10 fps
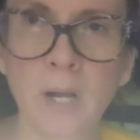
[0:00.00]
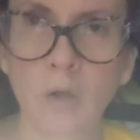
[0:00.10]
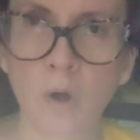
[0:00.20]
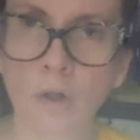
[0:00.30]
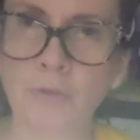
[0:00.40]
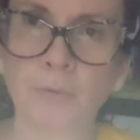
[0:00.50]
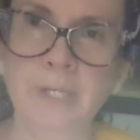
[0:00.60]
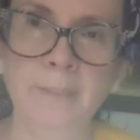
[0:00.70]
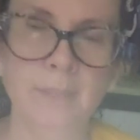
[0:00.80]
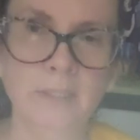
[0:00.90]
all
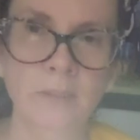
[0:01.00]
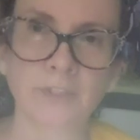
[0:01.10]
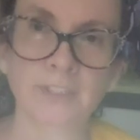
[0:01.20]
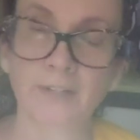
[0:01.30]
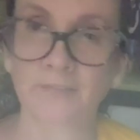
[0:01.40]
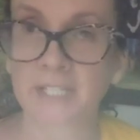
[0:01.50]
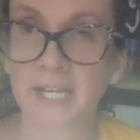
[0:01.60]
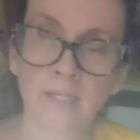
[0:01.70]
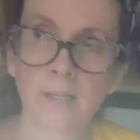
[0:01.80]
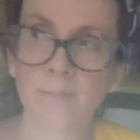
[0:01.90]
3 meals of a
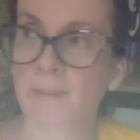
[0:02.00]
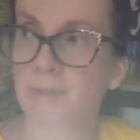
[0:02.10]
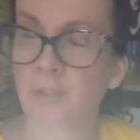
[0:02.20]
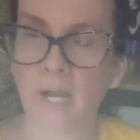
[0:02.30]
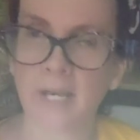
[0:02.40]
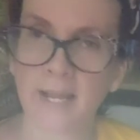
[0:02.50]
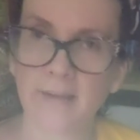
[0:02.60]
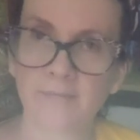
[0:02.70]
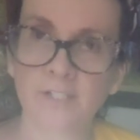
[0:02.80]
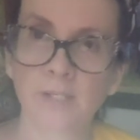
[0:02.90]
day. Maybe try to
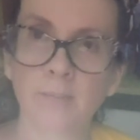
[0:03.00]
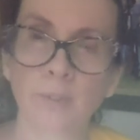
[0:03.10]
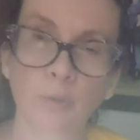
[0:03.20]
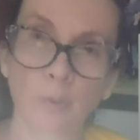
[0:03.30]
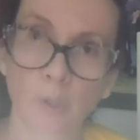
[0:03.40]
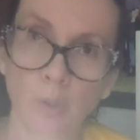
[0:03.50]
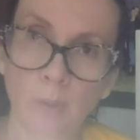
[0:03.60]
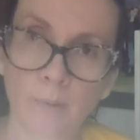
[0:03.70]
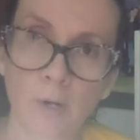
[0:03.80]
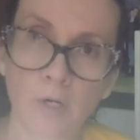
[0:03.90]
have some granola
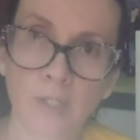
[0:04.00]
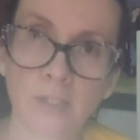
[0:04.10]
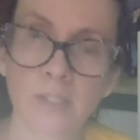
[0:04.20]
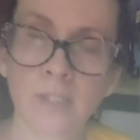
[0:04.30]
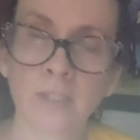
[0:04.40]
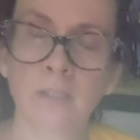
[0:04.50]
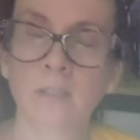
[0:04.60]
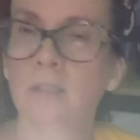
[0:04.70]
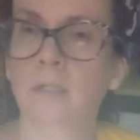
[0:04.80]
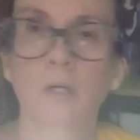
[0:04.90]
bars
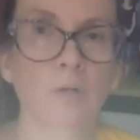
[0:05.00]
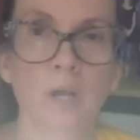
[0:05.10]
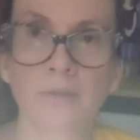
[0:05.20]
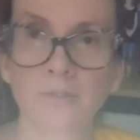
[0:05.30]
or other